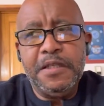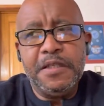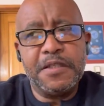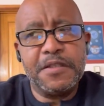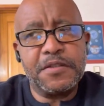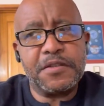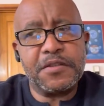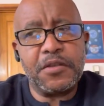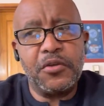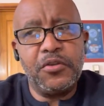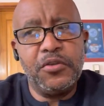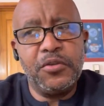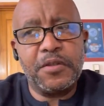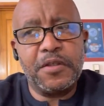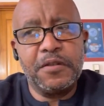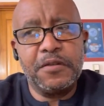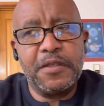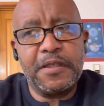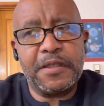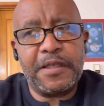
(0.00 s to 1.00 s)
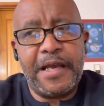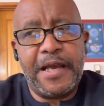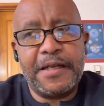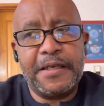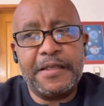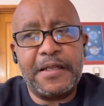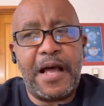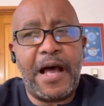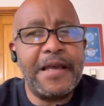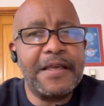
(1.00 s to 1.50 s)
And so you can look at
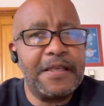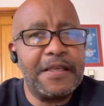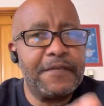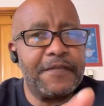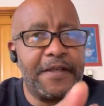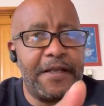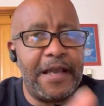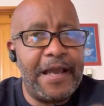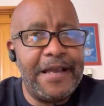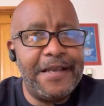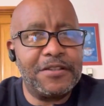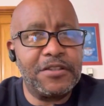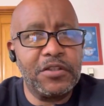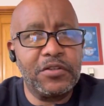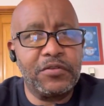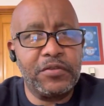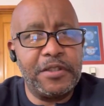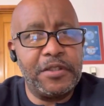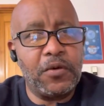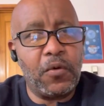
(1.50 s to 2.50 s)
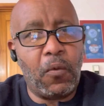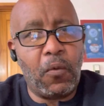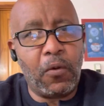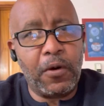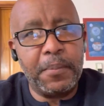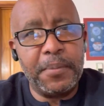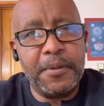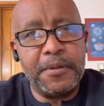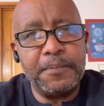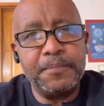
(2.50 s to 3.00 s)
it. I give it 8-degree
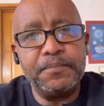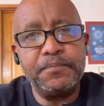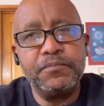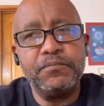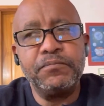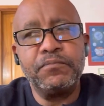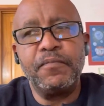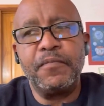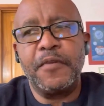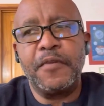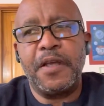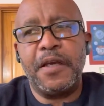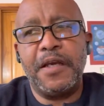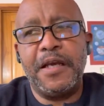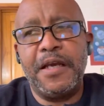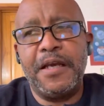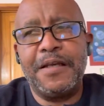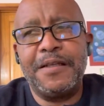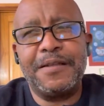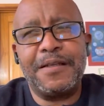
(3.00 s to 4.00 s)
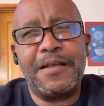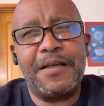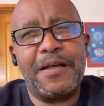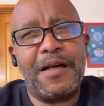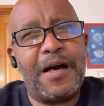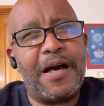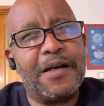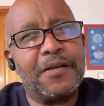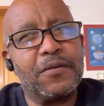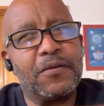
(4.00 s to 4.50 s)
orb, and
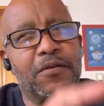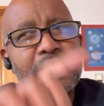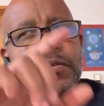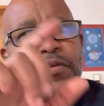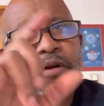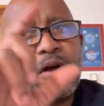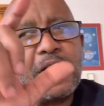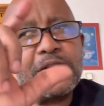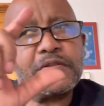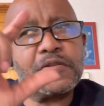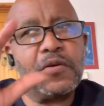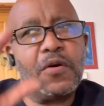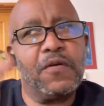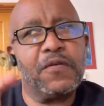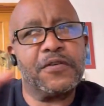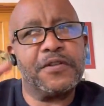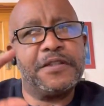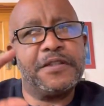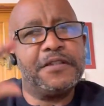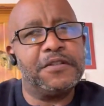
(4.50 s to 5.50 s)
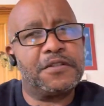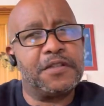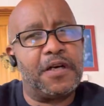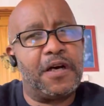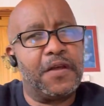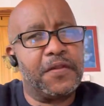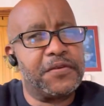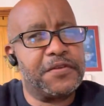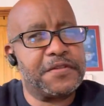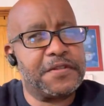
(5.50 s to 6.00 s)
I don't cross over into
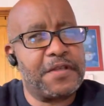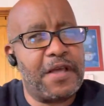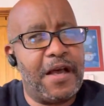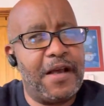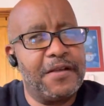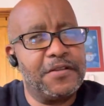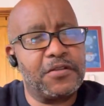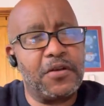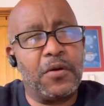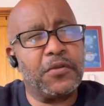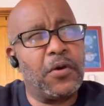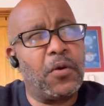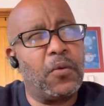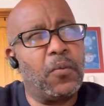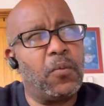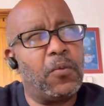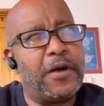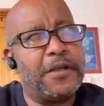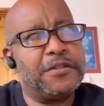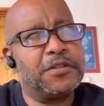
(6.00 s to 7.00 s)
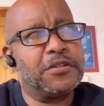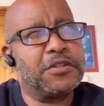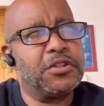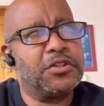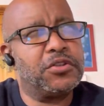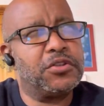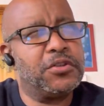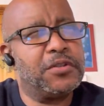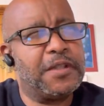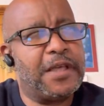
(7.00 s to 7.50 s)
other signs, although one
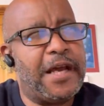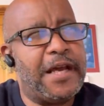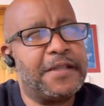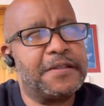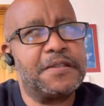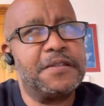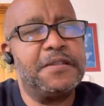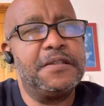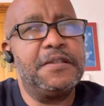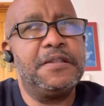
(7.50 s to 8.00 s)
could do that.